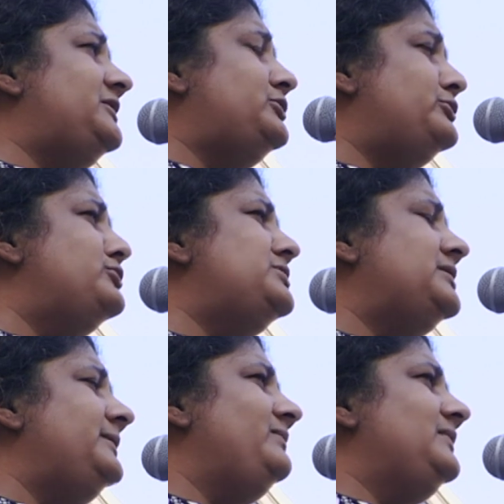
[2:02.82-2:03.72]
Matroud,
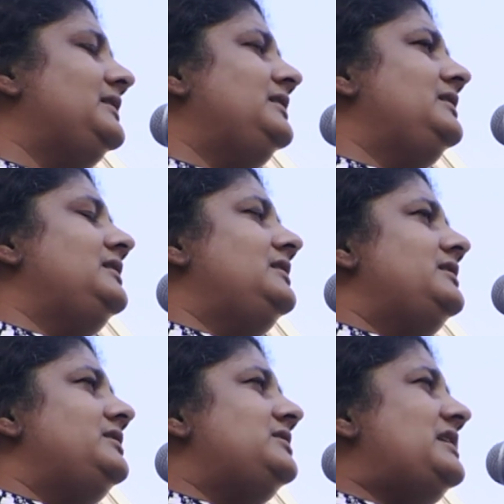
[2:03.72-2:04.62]

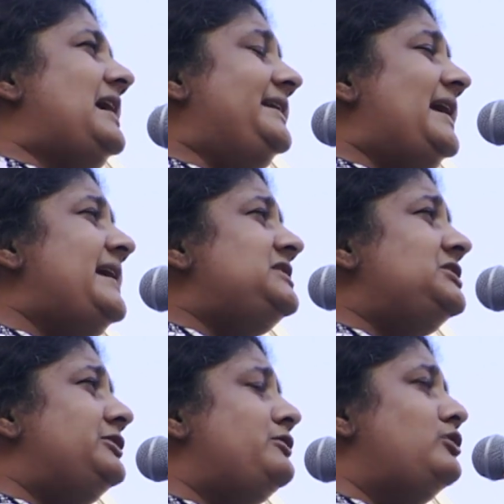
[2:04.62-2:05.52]
an
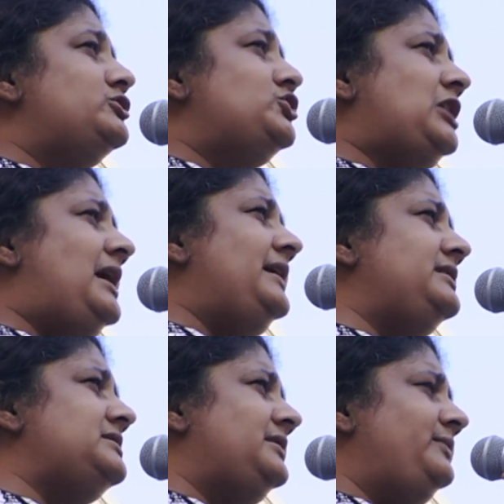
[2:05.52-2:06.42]
8-year-old
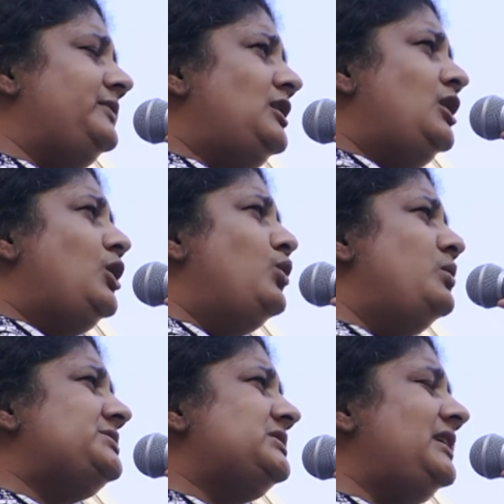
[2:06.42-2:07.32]
child who
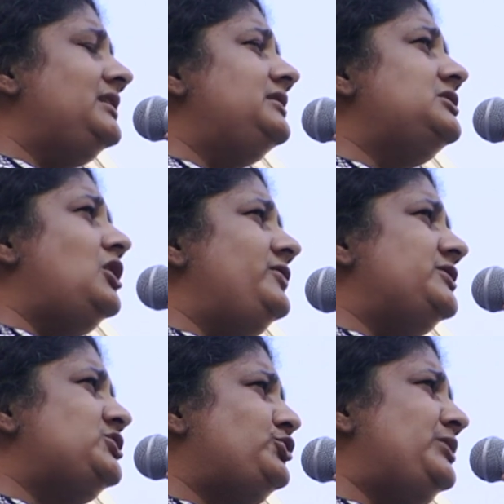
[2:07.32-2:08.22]
was killed on
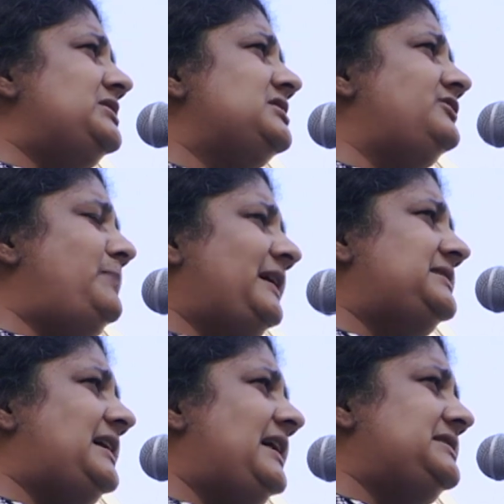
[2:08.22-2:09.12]
the streets of
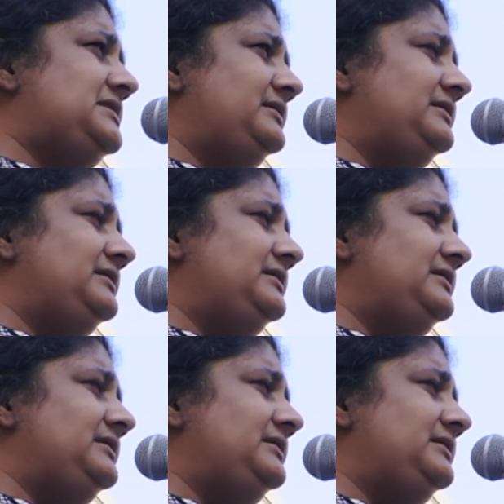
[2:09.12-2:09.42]
Baghdad